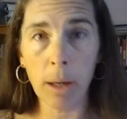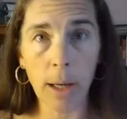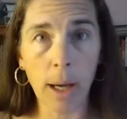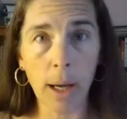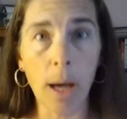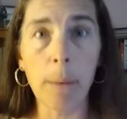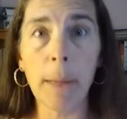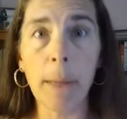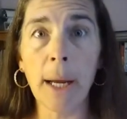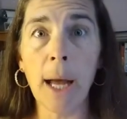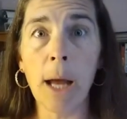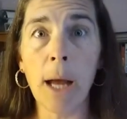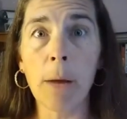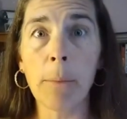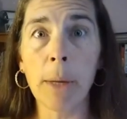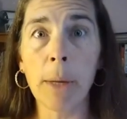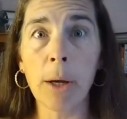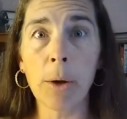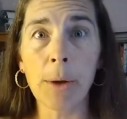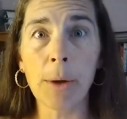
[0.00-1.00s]
coming out
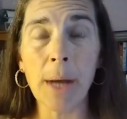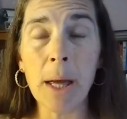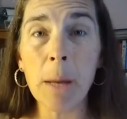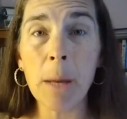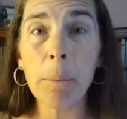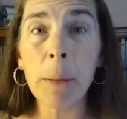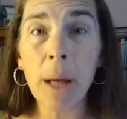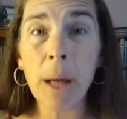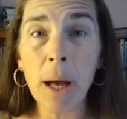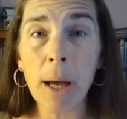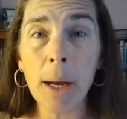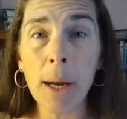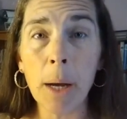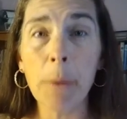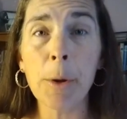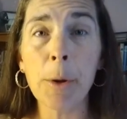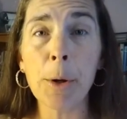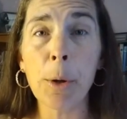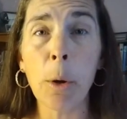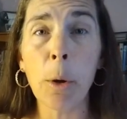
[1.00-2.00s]
of miracles on the blood
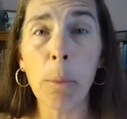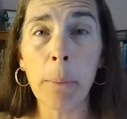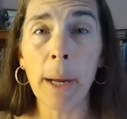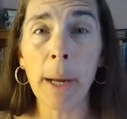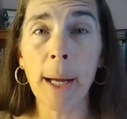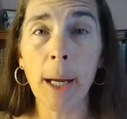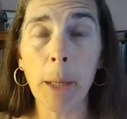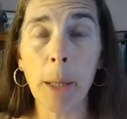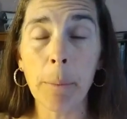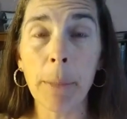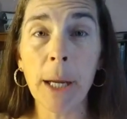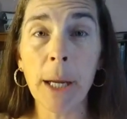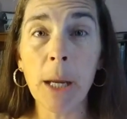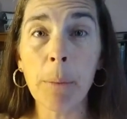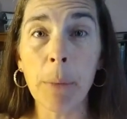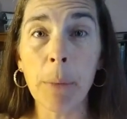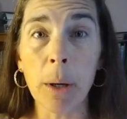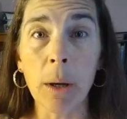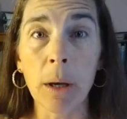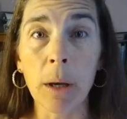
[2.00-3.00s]
of so many
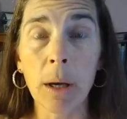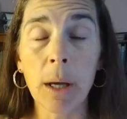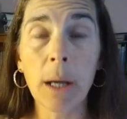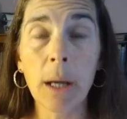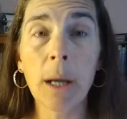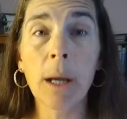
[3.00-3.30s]
people.